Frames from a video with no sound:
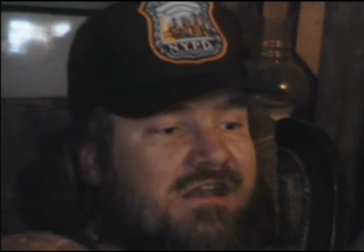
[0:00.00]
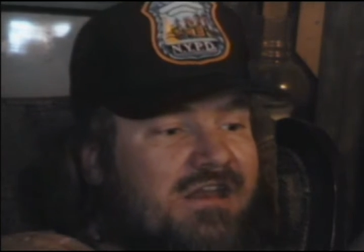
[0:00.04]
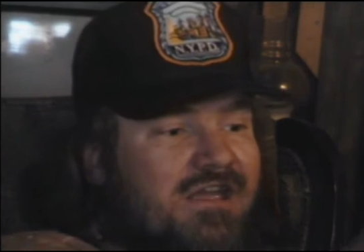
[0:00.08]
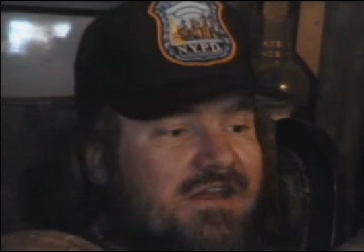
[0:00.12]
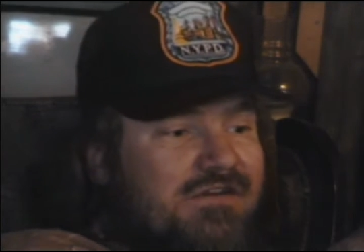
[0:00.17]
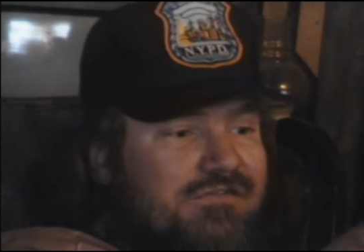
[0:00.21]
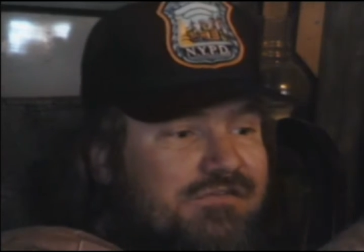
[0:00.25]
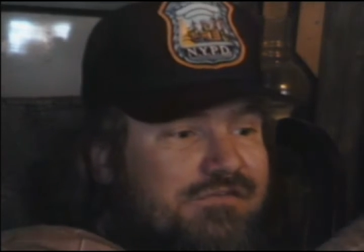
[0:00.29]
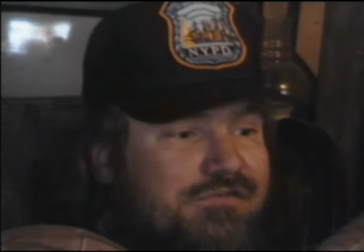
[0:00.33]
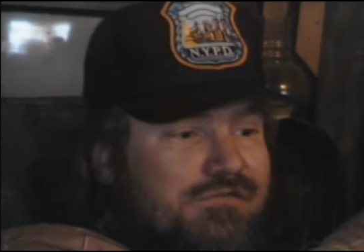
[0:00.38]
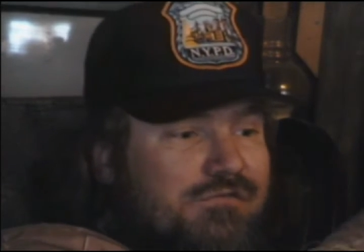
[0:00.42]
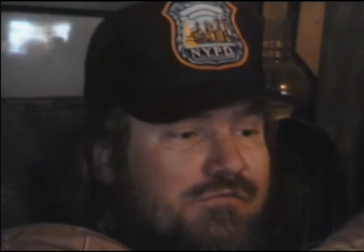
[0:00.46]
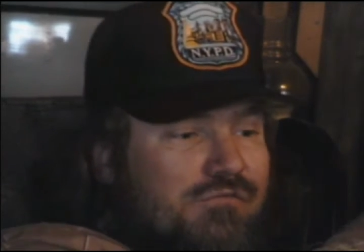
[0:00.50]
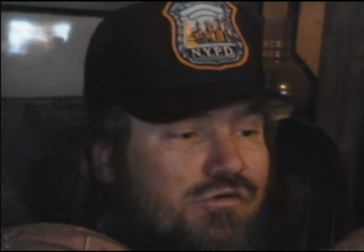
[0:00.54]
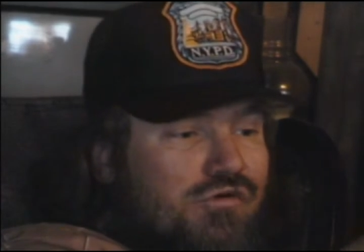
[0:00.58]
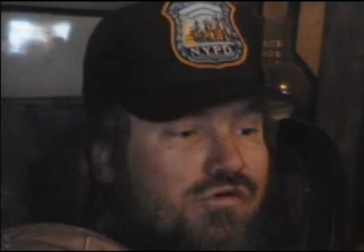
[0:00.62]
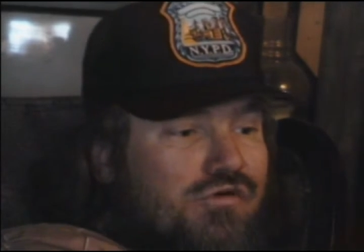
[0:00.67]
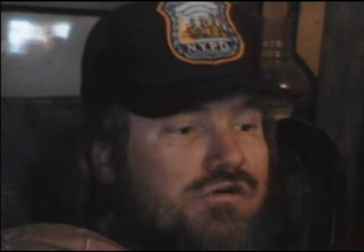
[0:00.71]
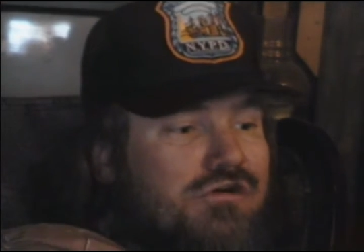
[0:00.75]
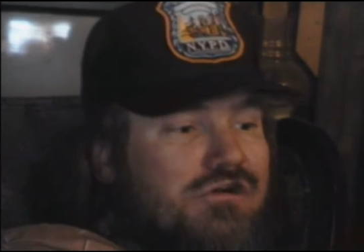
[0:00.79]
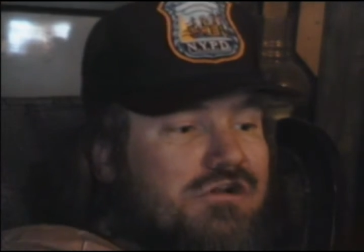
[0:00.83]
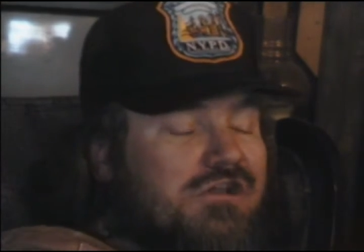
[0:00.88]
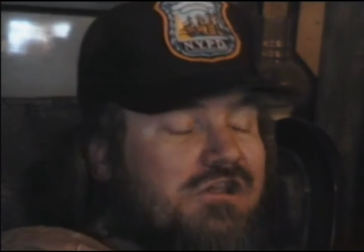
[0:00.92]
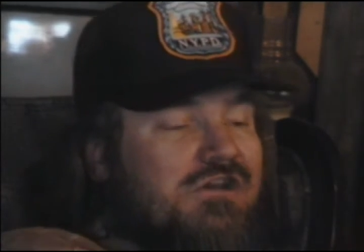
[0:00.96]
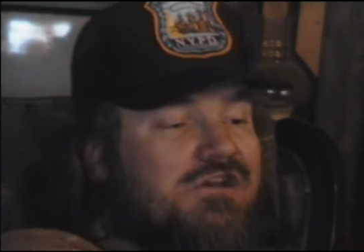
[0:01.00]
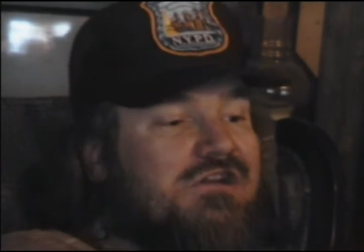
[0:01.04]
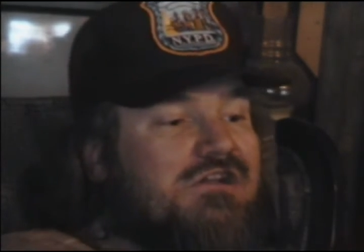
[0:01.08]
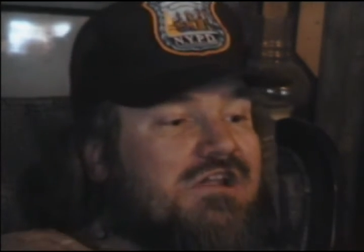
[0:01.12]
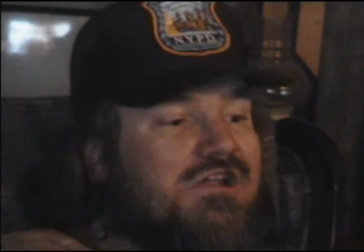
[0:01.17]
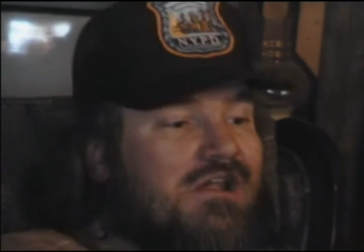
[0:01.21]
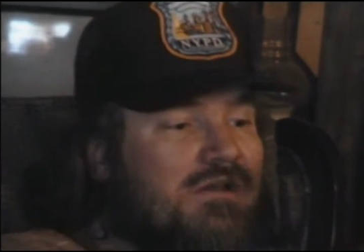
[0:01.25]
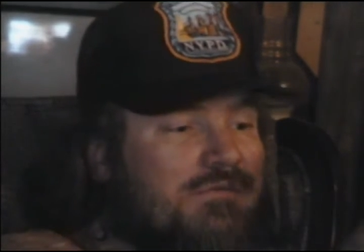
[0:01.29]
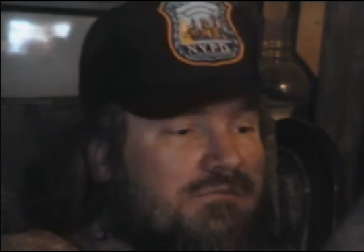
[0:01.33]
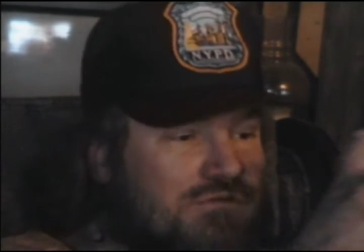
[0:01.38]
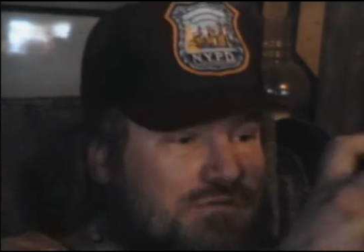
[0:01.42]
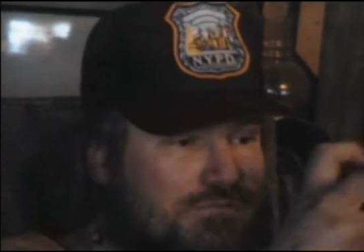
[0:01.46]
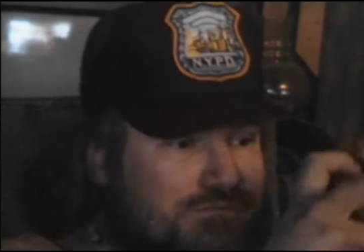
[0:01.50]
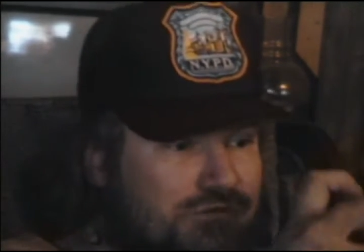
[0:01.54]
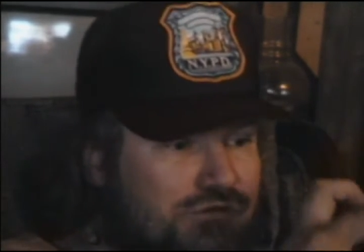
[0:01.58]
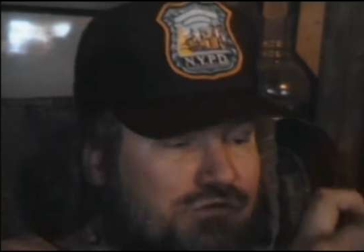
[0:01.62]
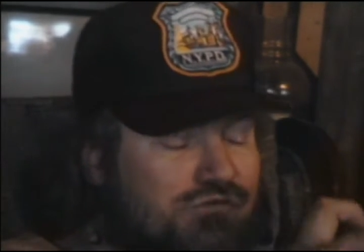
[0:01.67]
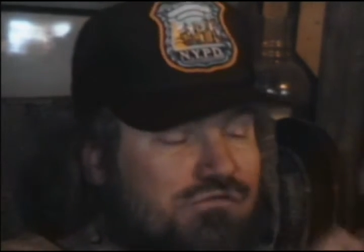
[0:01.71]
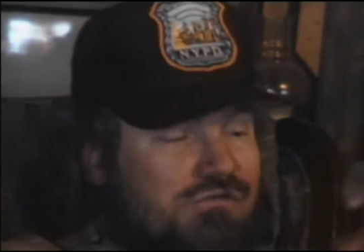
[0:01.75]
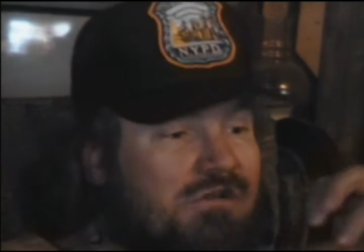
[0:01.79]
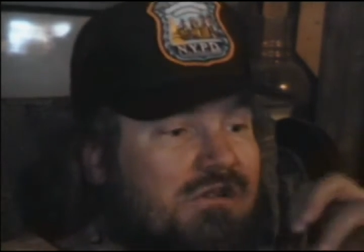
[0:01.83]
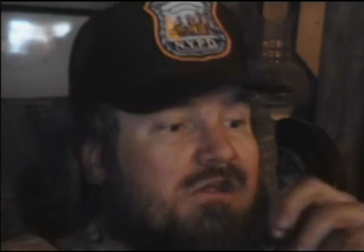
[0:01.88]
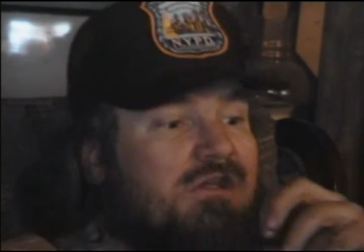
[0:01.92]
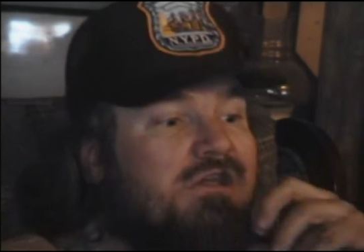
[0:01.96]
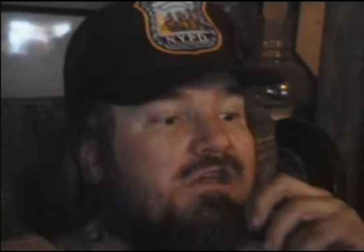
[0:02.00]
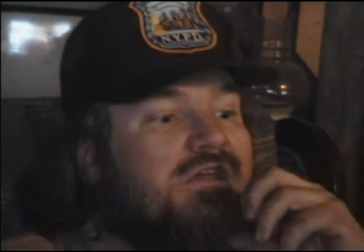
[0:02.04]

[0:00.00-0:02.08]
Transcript: left from Oregon to come to Butte.